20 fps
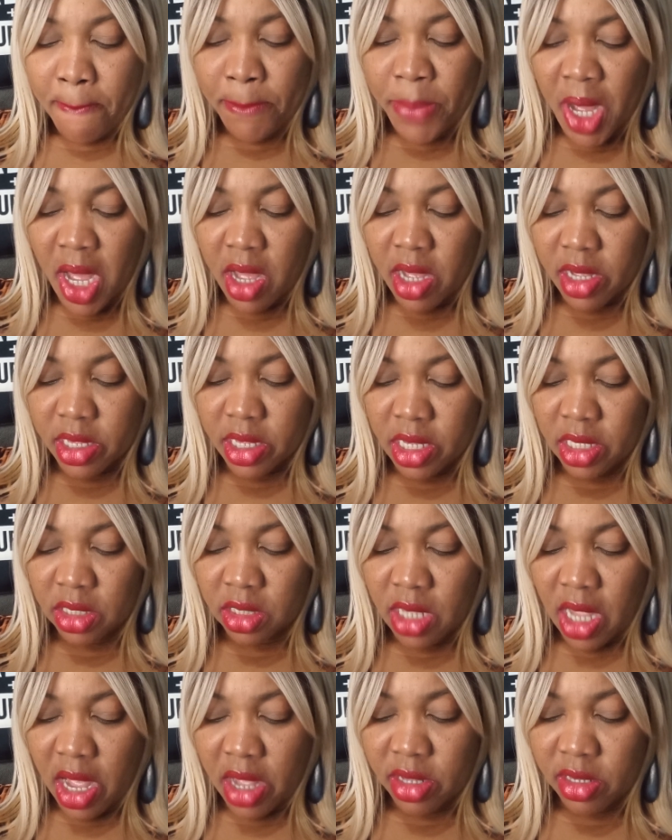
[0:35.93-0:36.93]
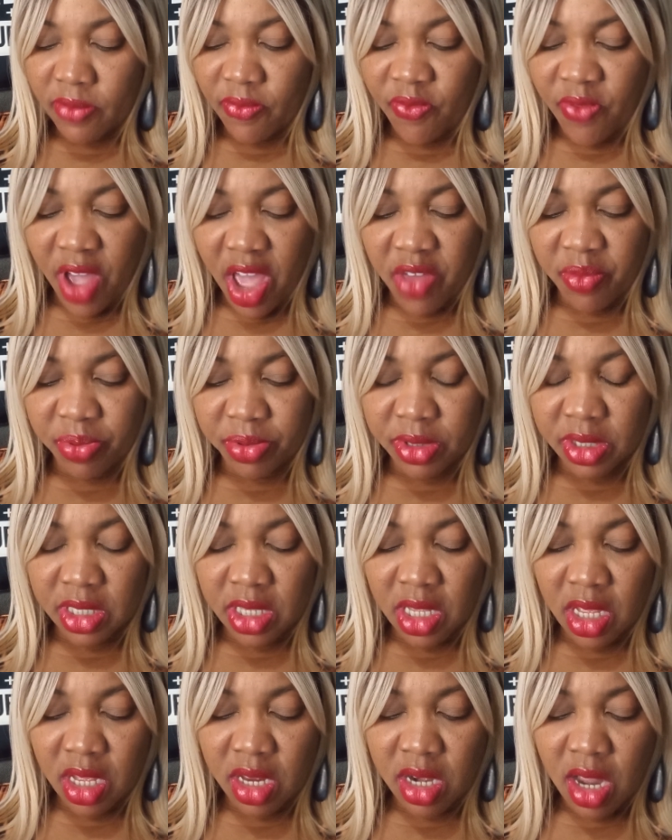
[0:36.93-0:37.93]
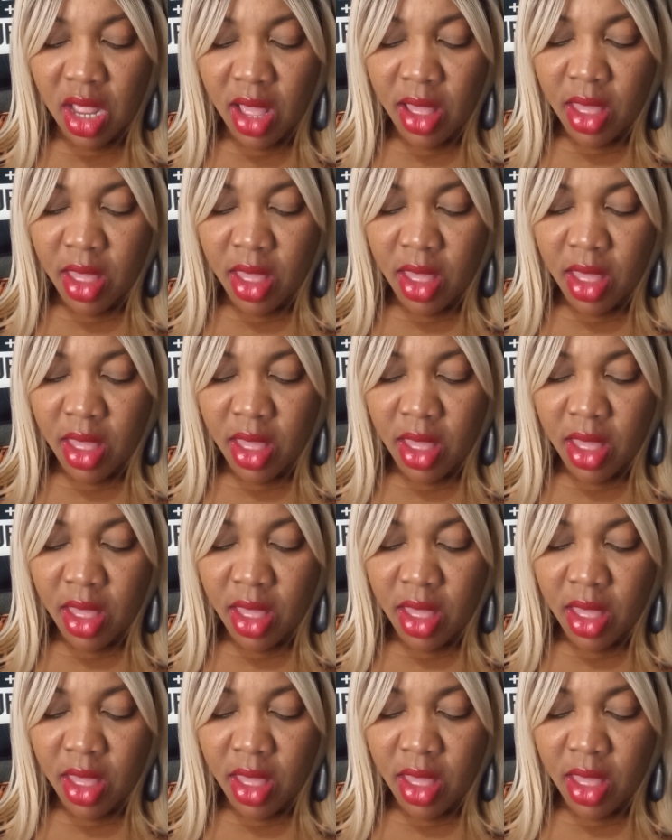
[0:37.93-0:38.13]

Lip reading: Buck is down 5%.